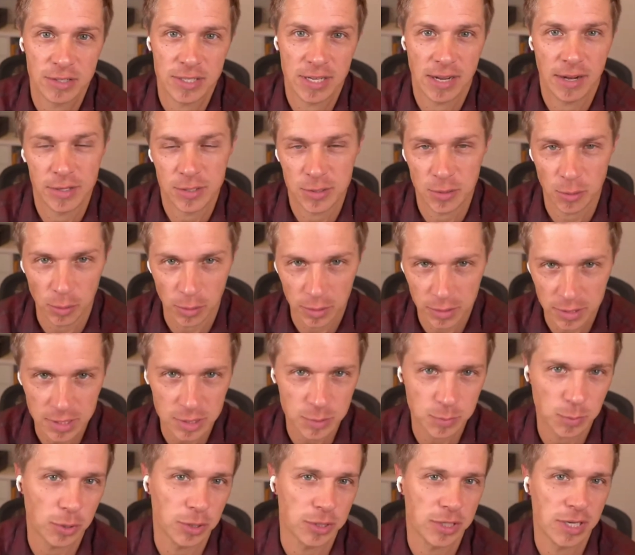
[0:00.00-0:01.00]
hey, here's how I
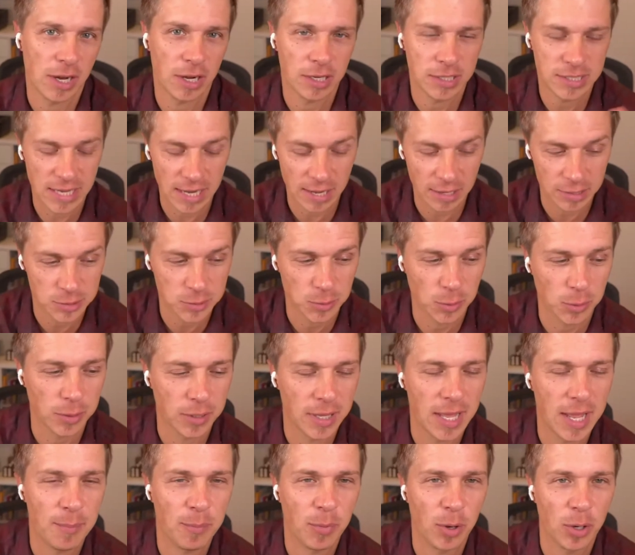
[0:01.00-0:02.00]
sold to this person, here's how I
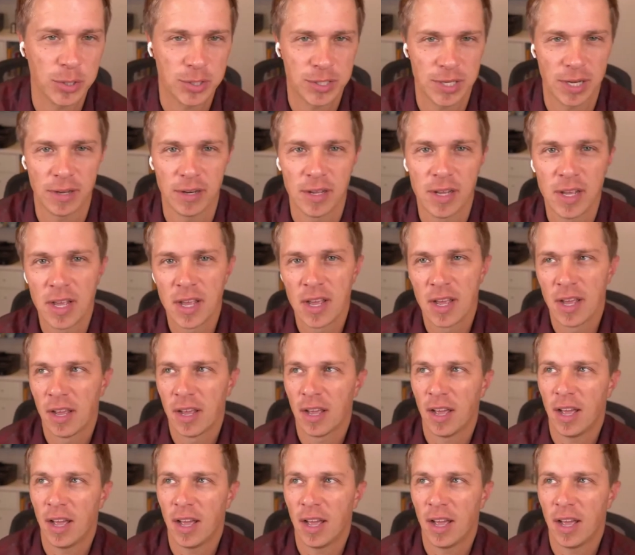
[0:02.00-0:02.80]
sold to that person.